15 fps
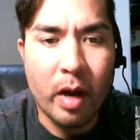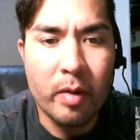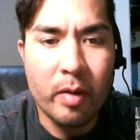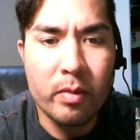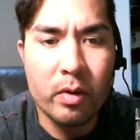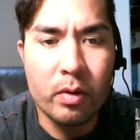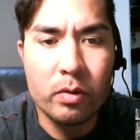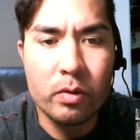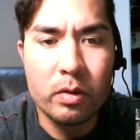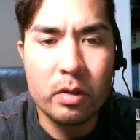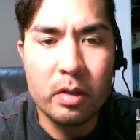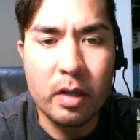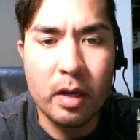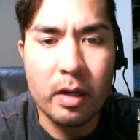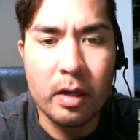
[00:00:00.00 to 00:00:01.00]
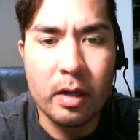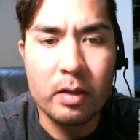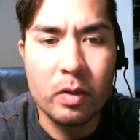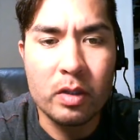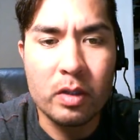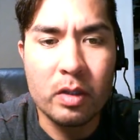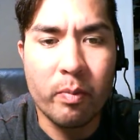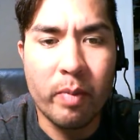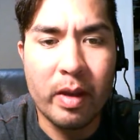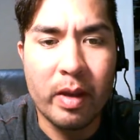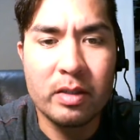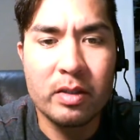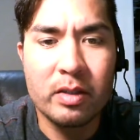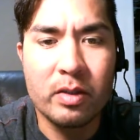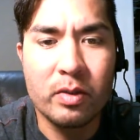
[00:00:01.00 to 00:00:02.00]
Moon says, what's the
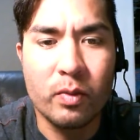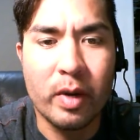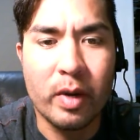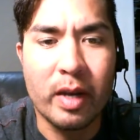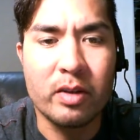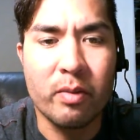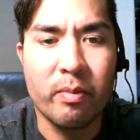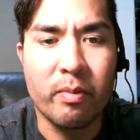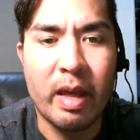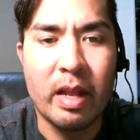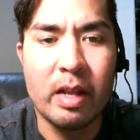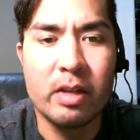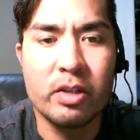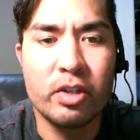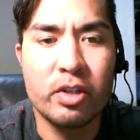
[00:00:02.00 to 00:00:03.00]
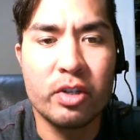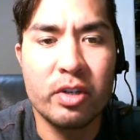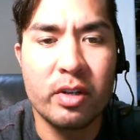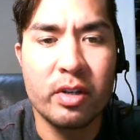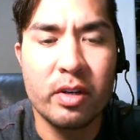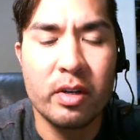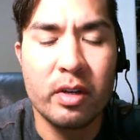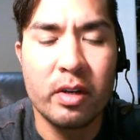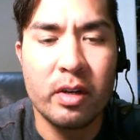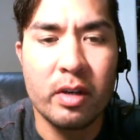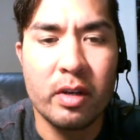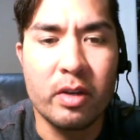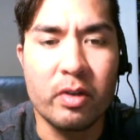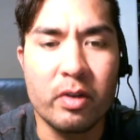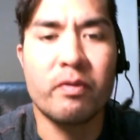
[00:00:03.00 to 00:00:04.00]
best way to manage
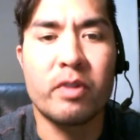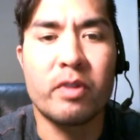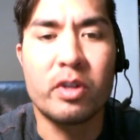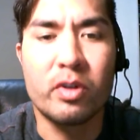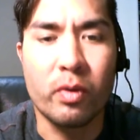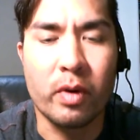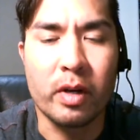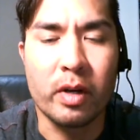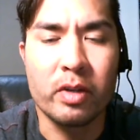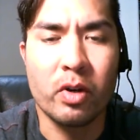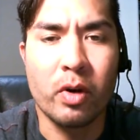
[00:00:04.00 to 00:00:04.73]
your inventory?